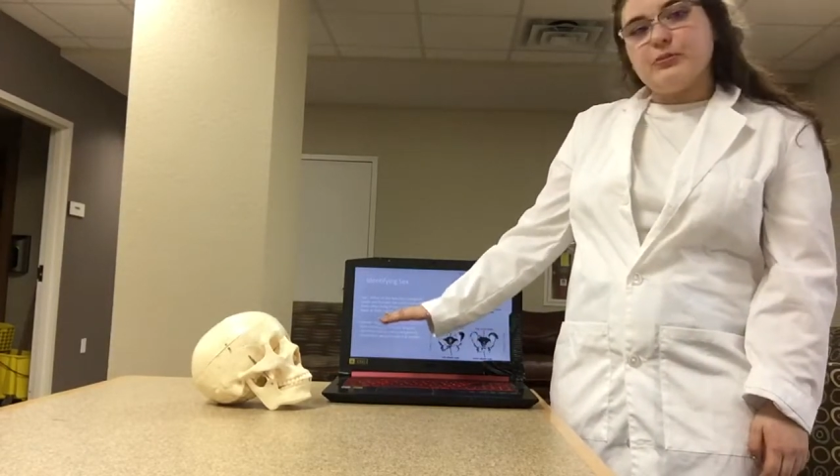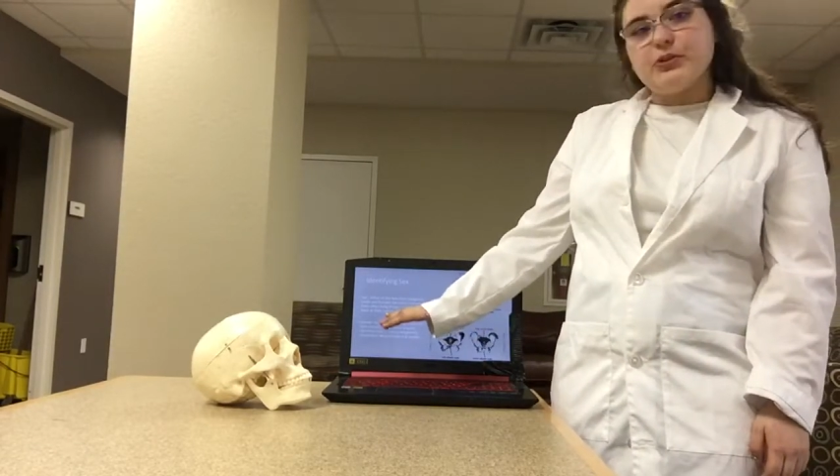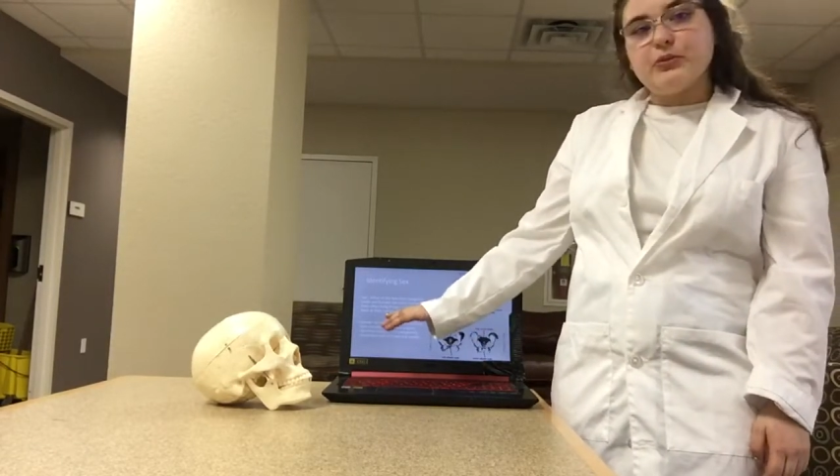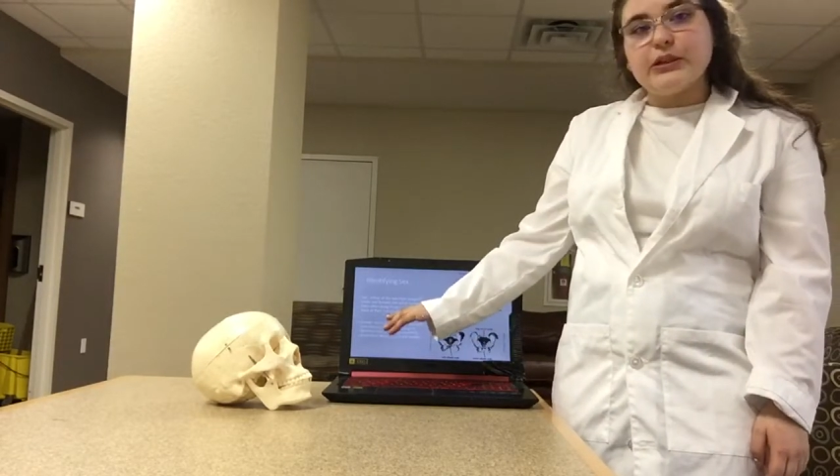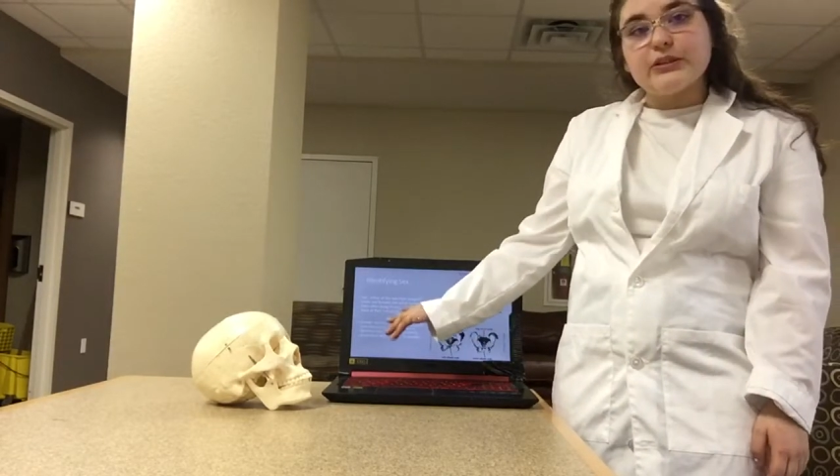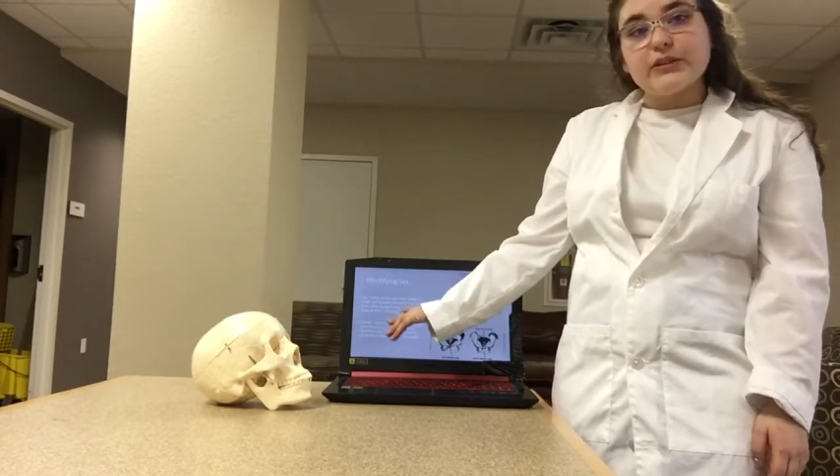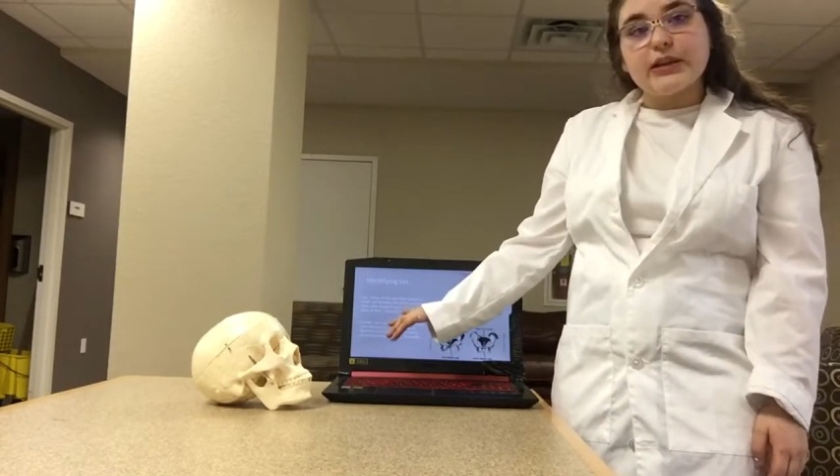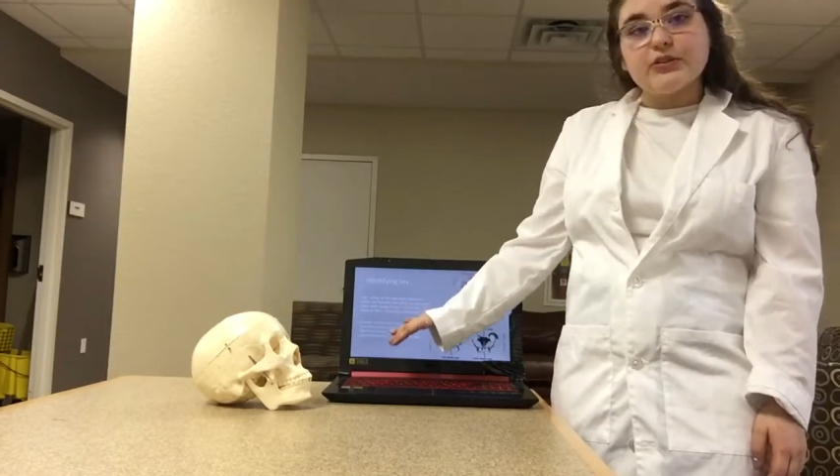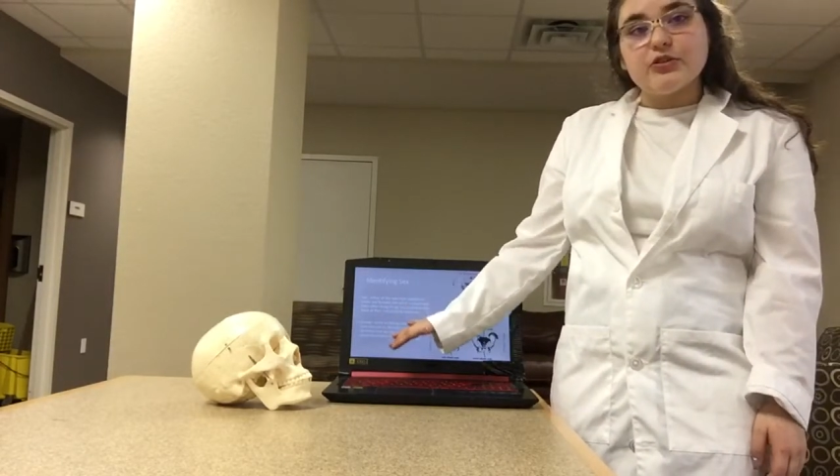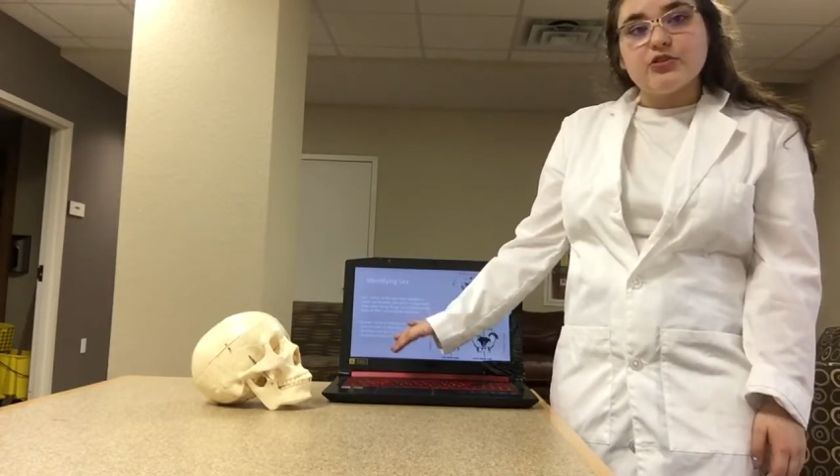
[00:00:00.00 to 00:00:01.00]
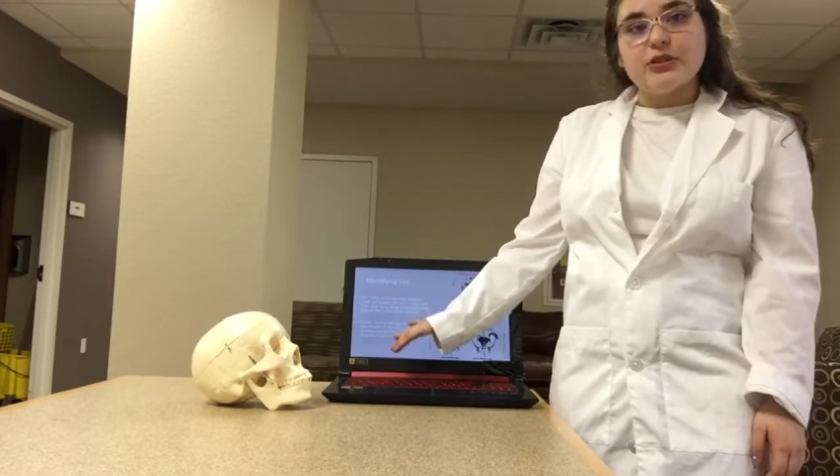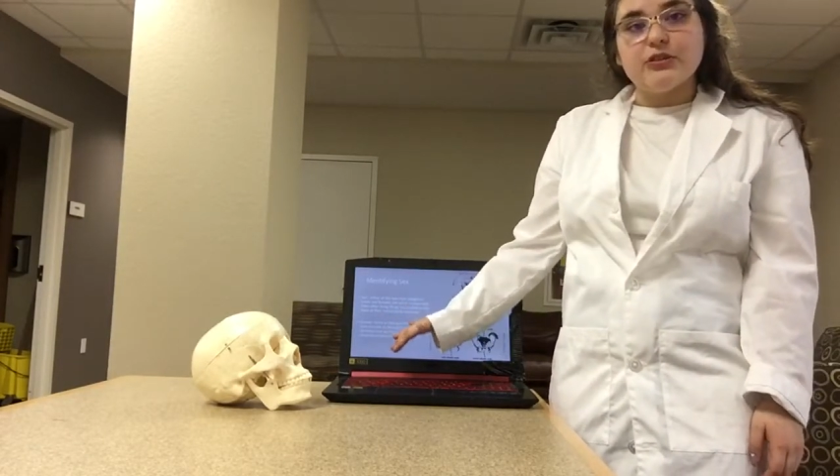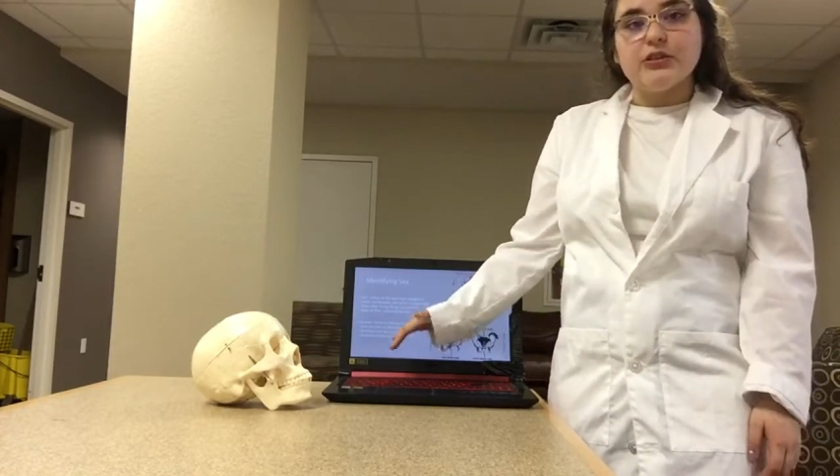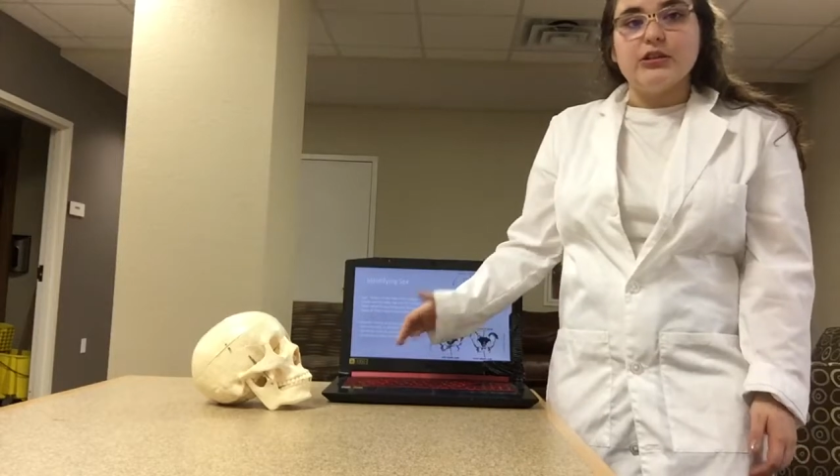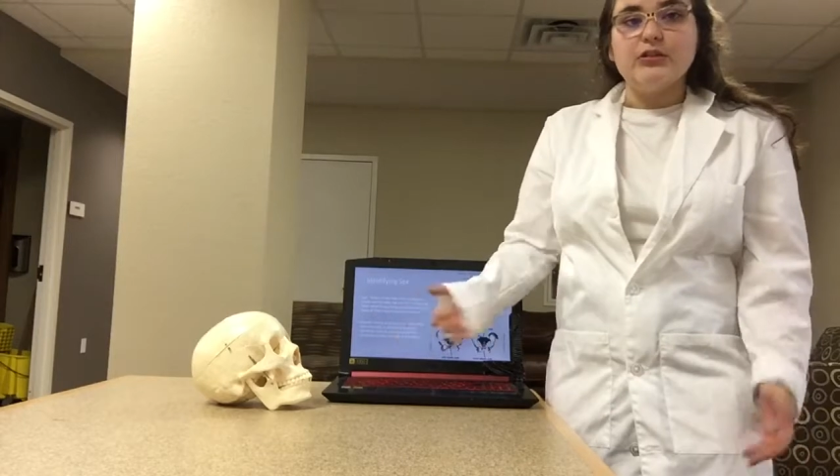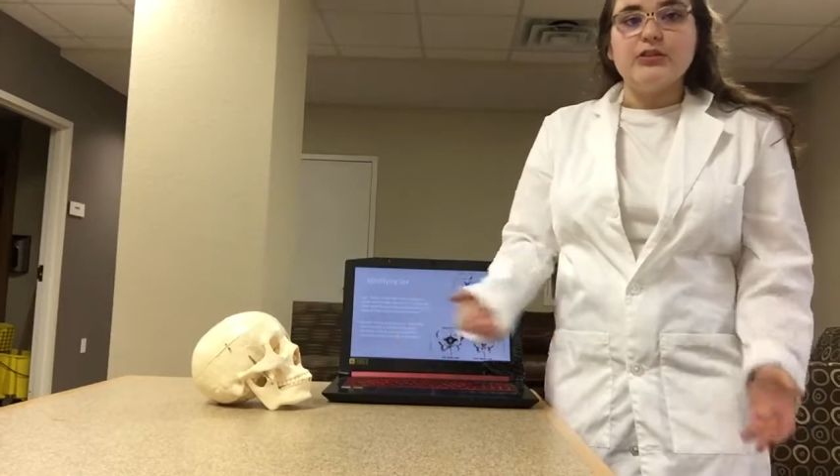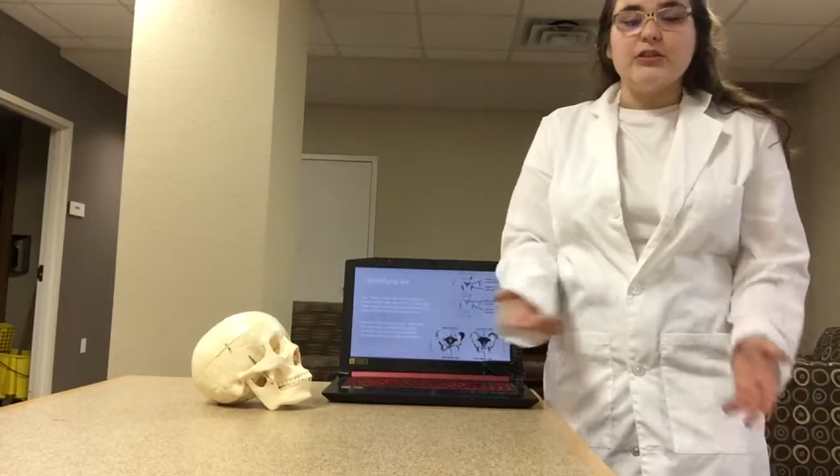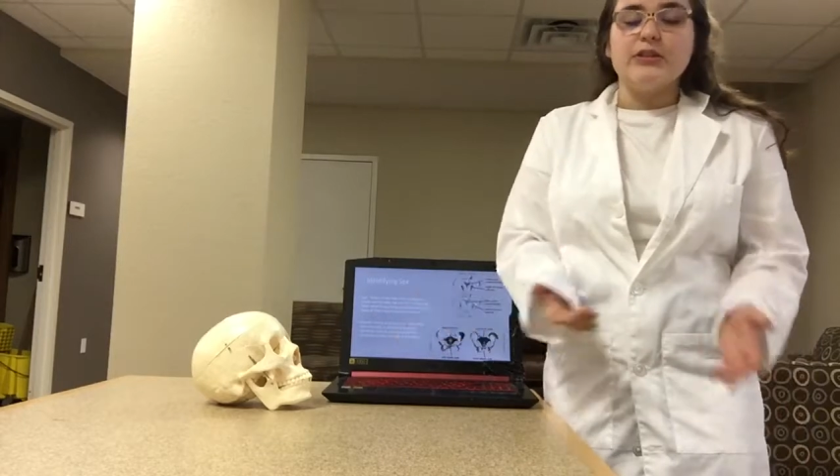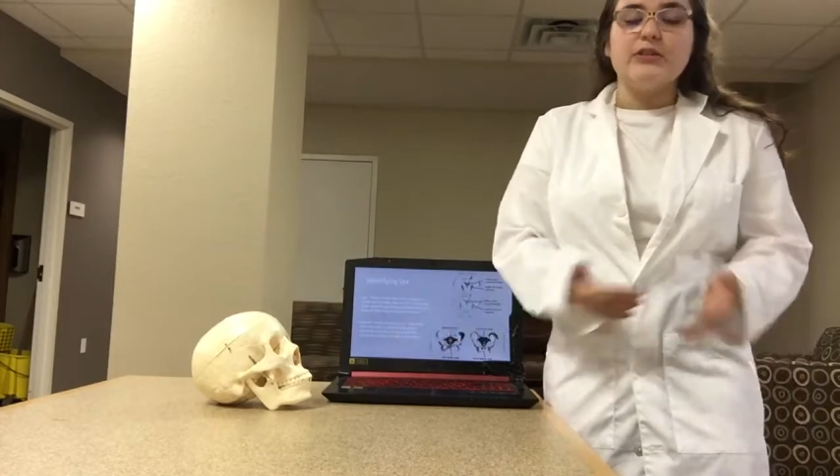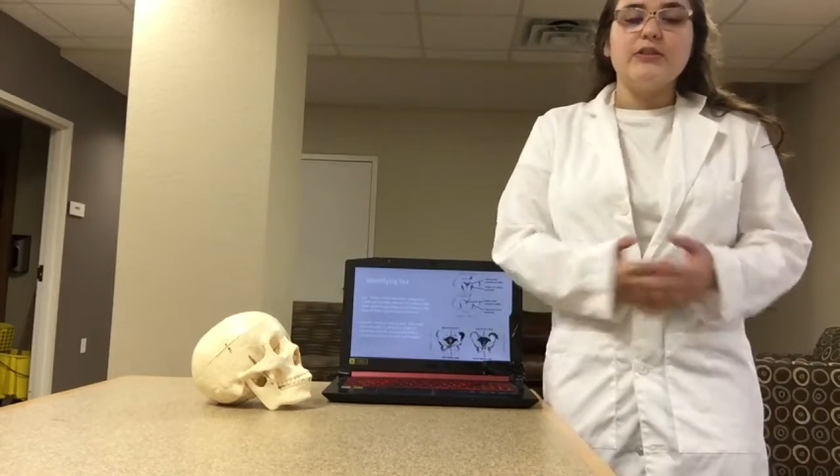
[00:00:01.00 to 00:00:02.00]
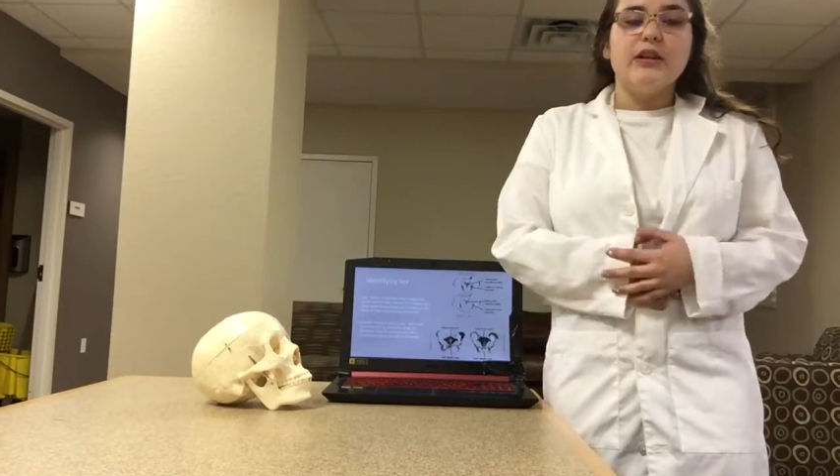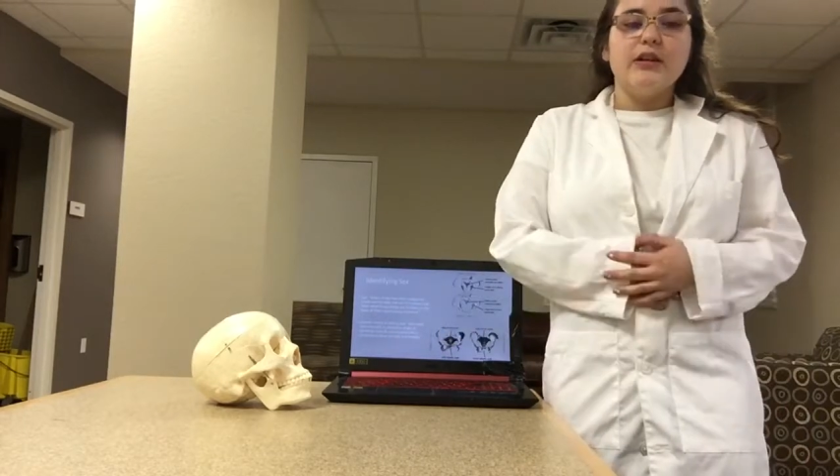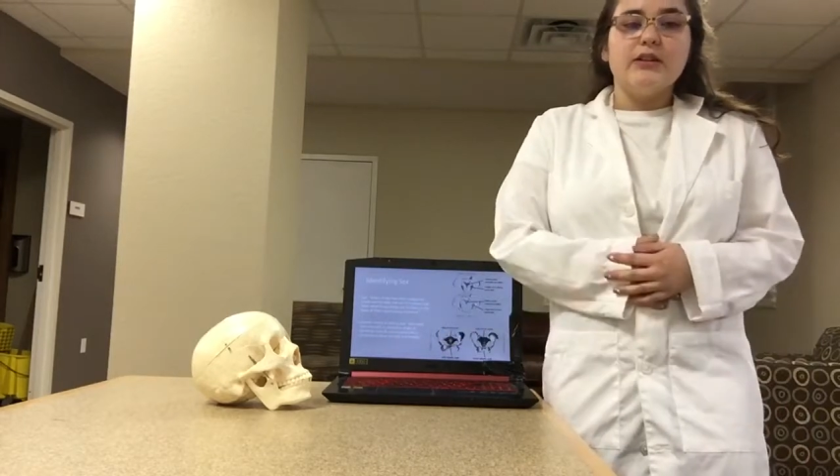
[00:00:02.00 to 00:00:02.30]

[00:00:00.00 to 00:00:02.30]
between sex and gender here, since